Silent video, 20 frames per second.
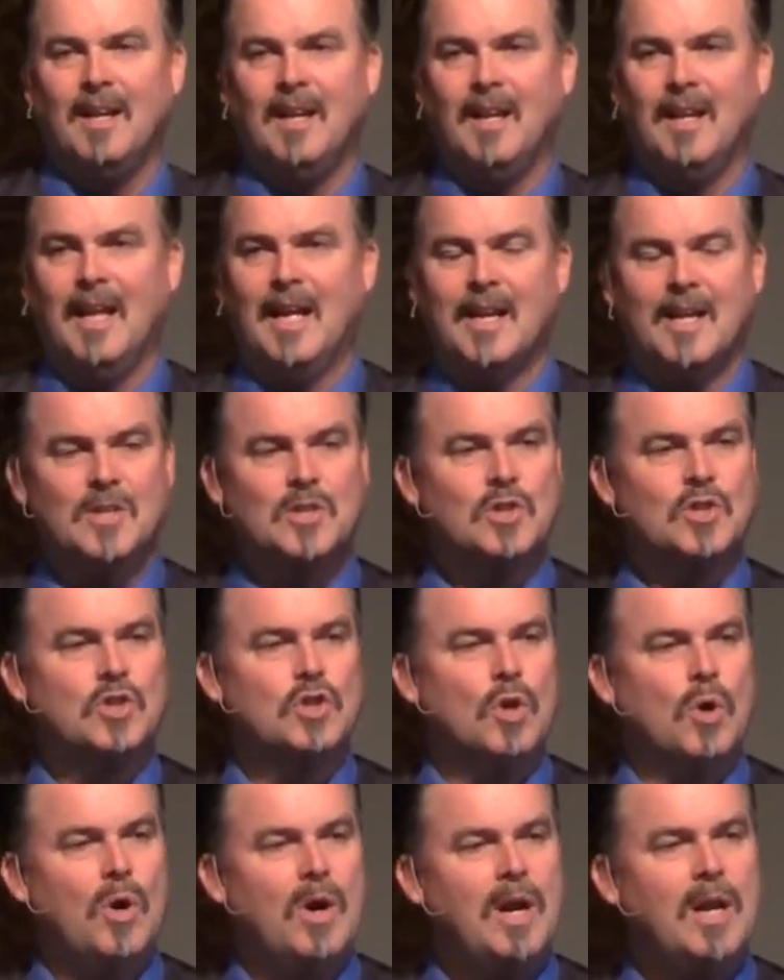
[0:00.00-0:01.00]
Let us
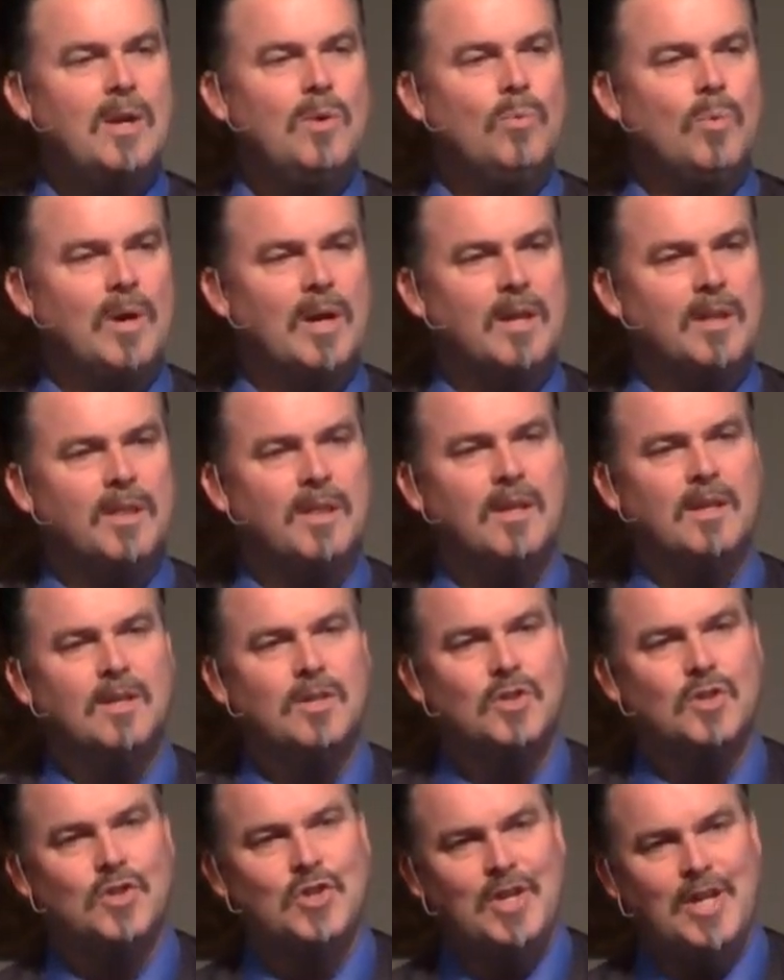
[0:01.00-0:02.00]
join with
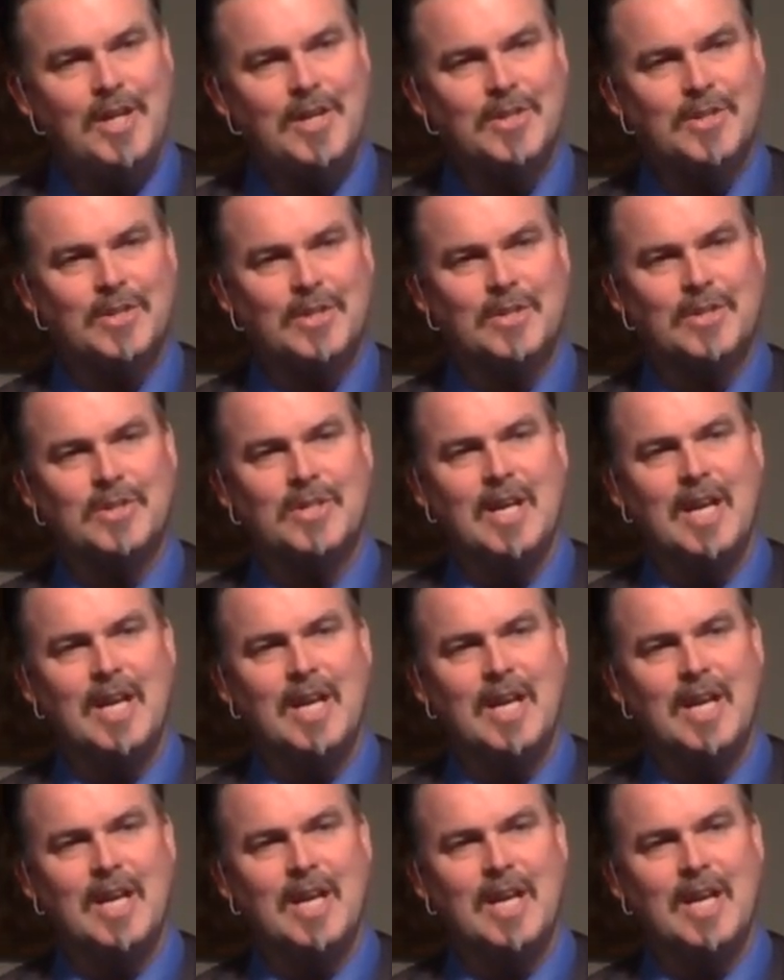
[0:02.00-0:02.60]
Jesus